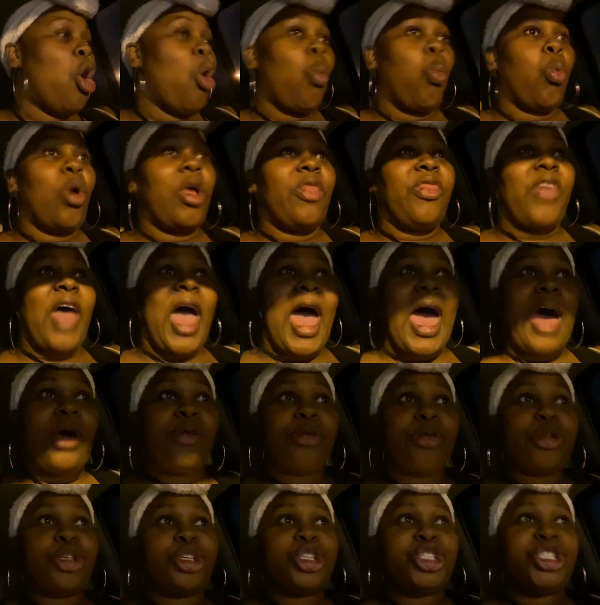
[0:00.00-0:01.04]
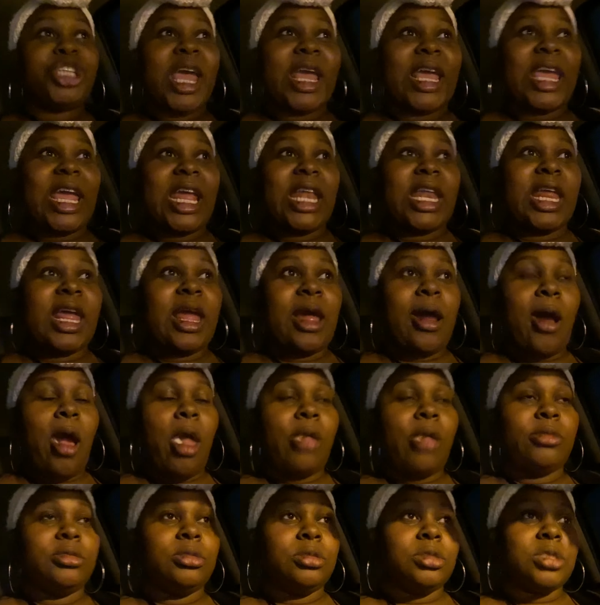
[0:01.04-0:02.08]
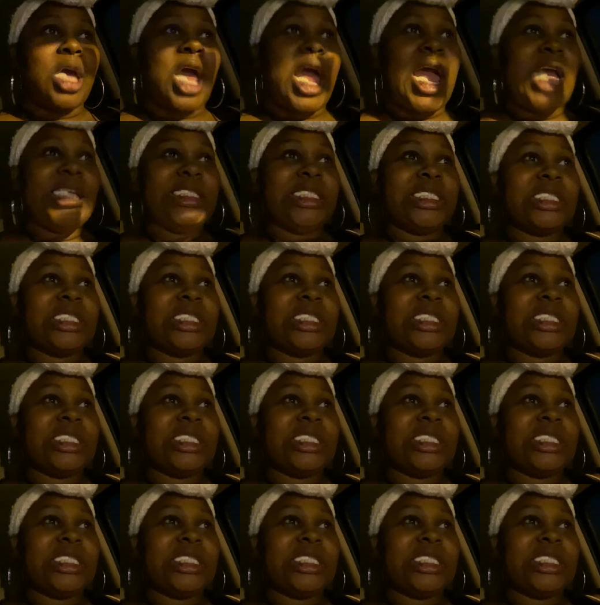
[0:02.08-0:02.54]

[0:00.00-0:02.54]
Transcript: without checking it. Okay?